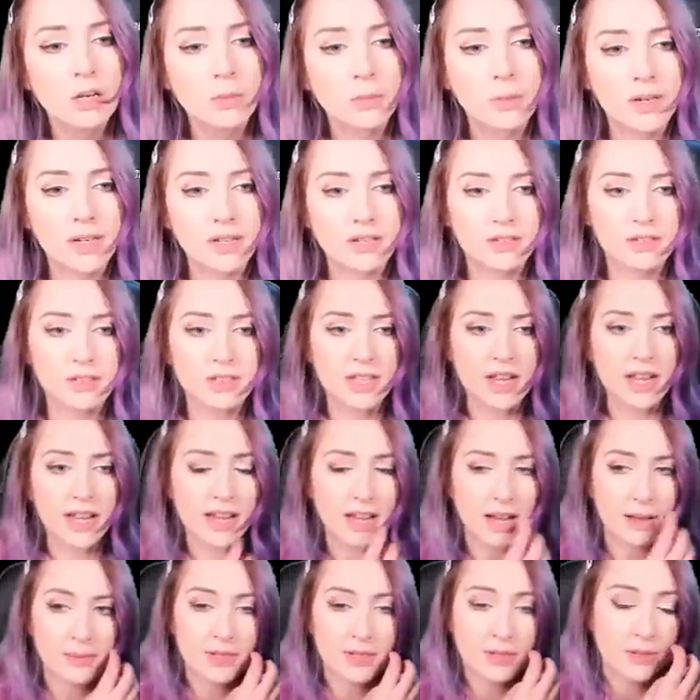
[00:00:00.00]
But it does
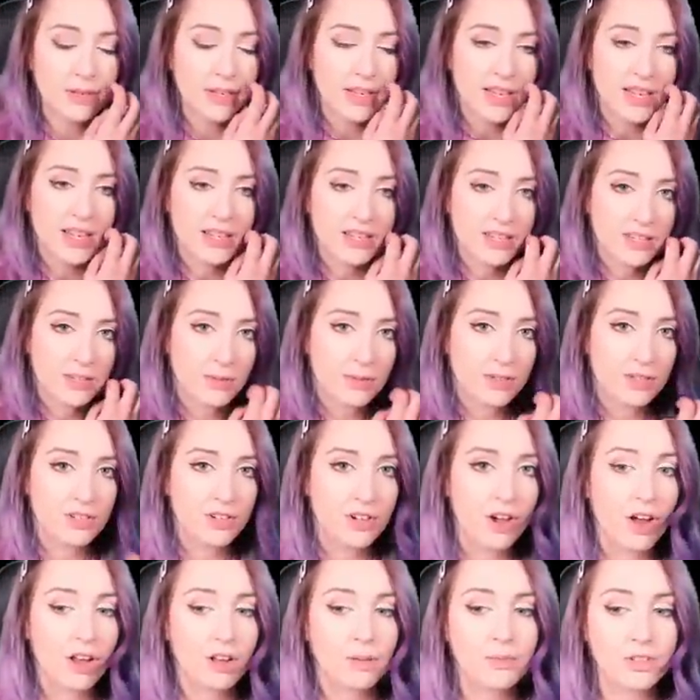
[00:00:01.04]
take absolutely ages to
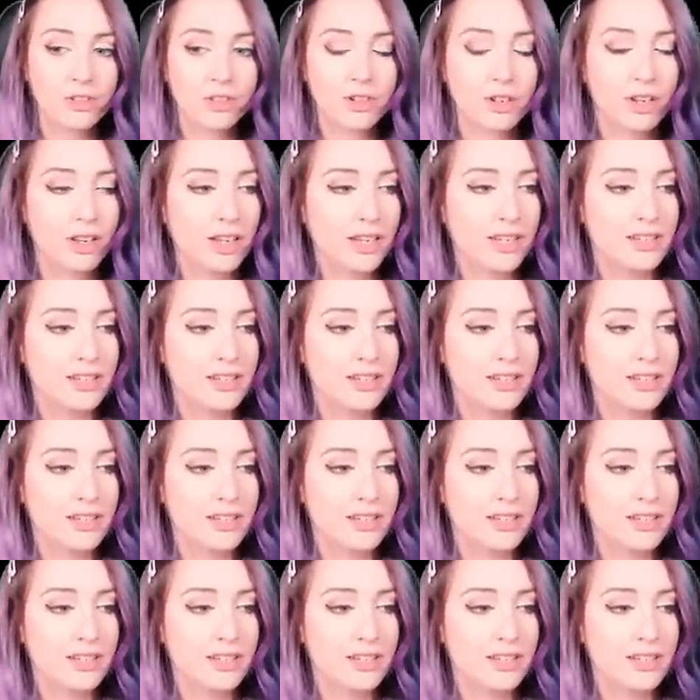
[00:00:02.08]
install. I'm just going to let you